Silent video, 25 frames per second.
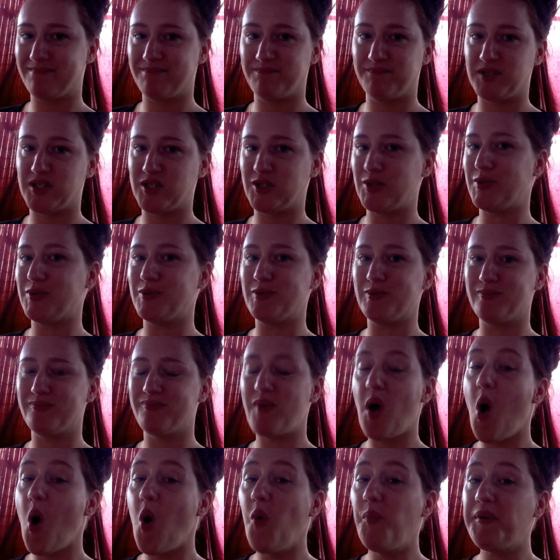soon.
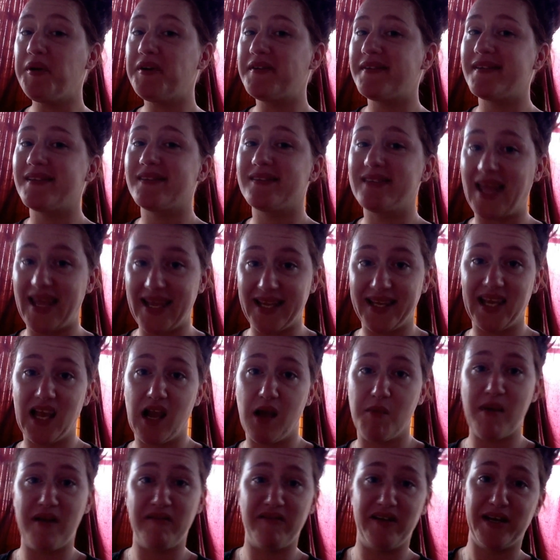Hope you're liking
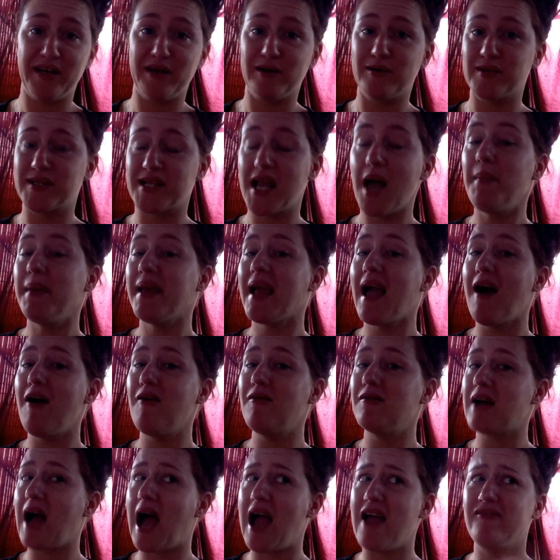my videos. Coming
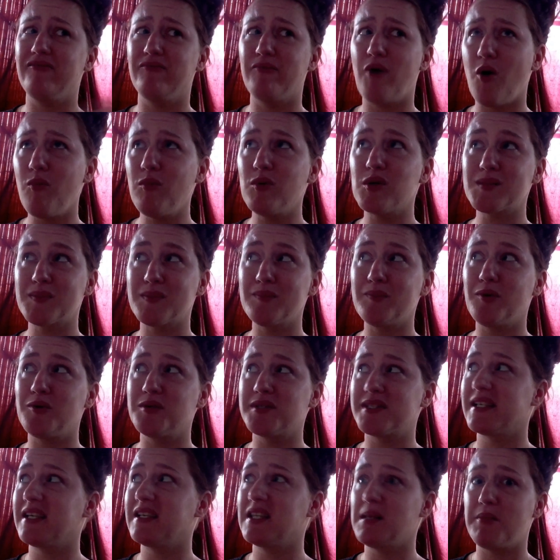out, I've almost been
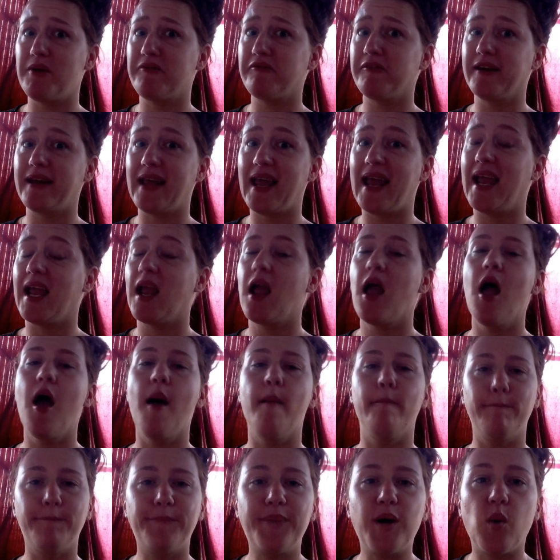posting them every day,
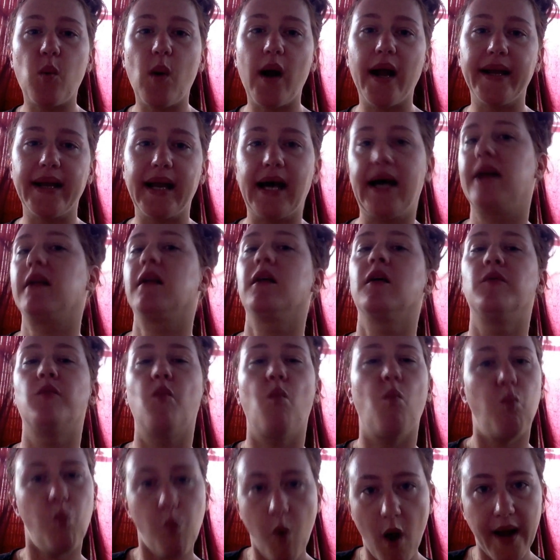but why not?
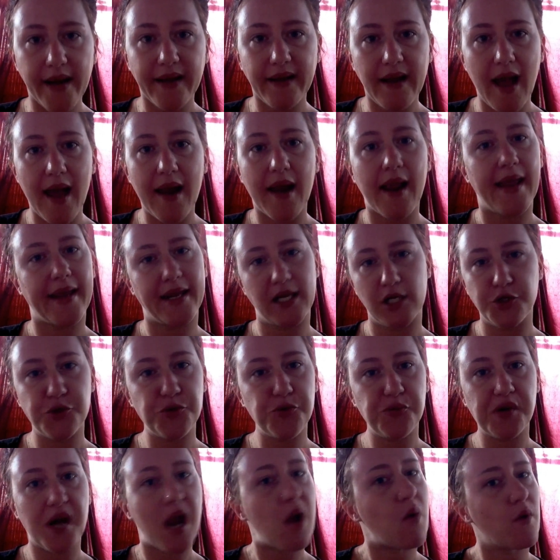Why not? I can do
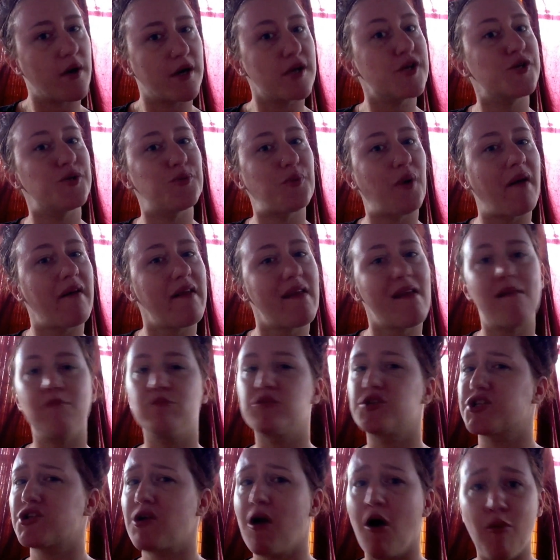what I want to do on here. I'm
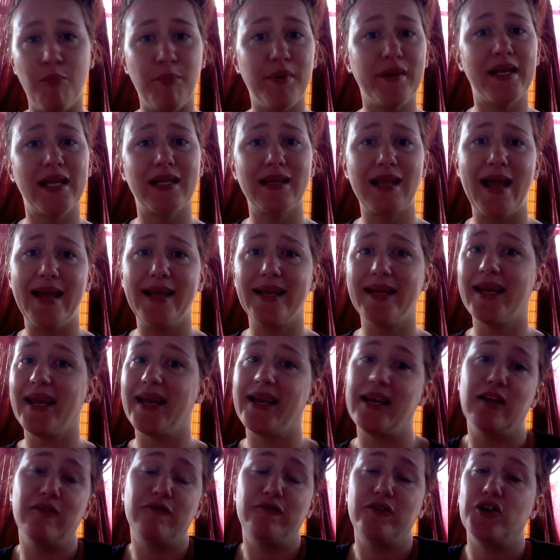just hoping you like it.
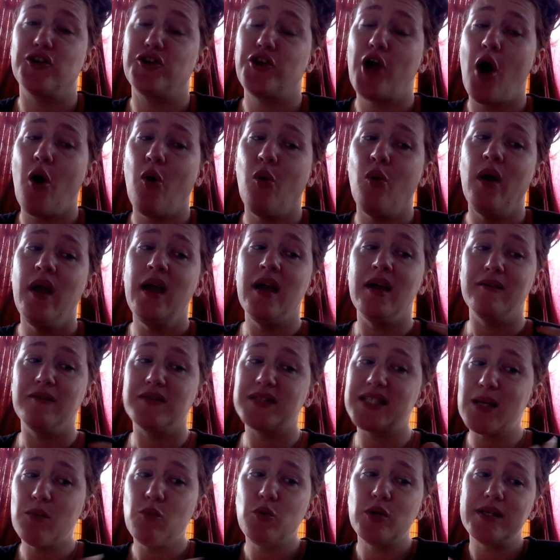And if you don't, if
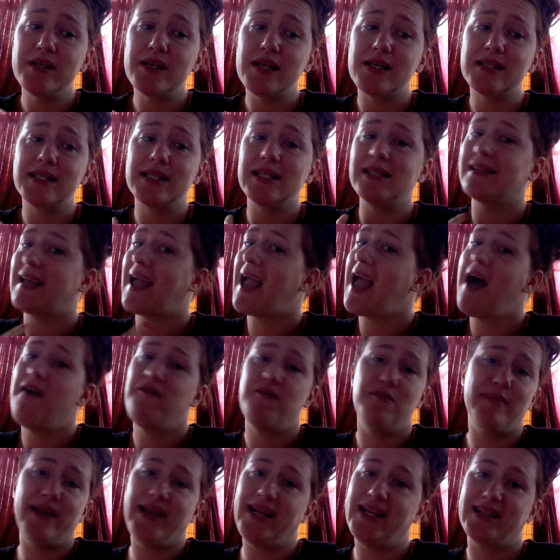someone doesn't, they
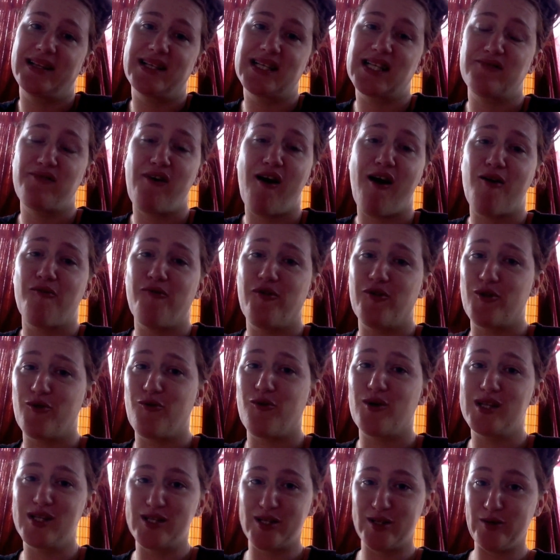haven't made it this far. For the
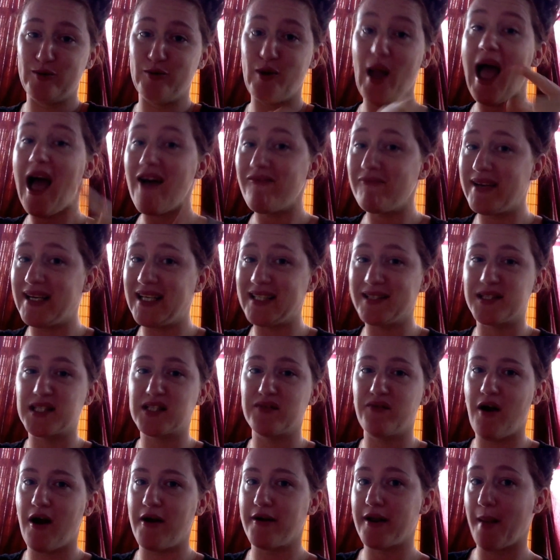ones who have made it this
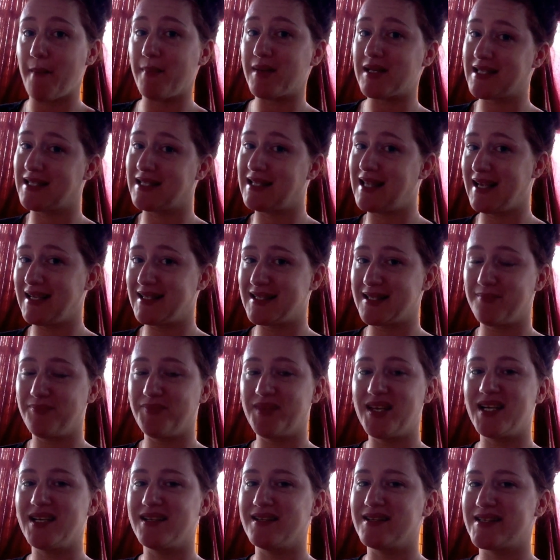far, you must like
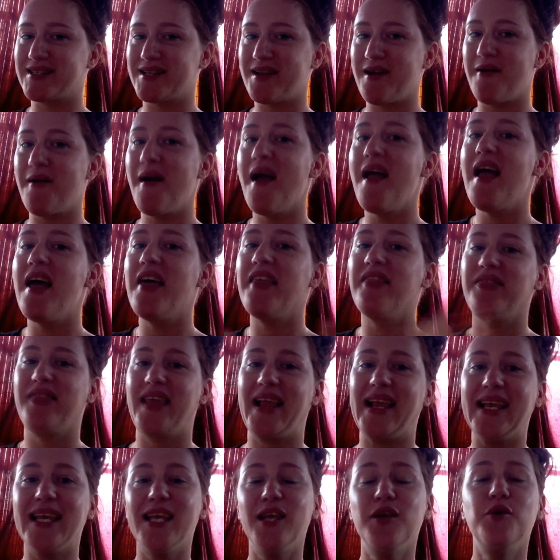something. So
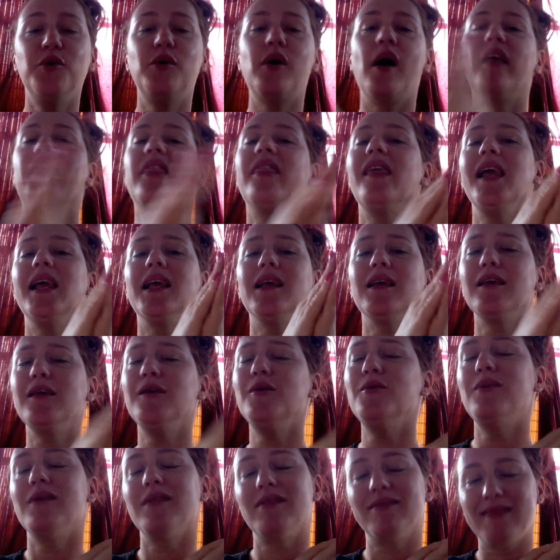thank you, thank
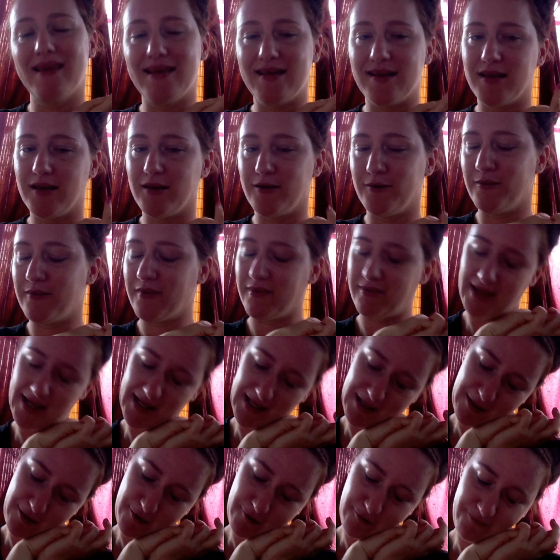you, thank you,
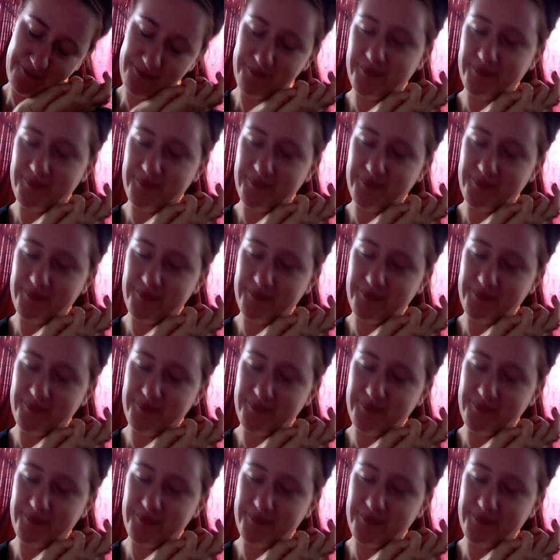thank you.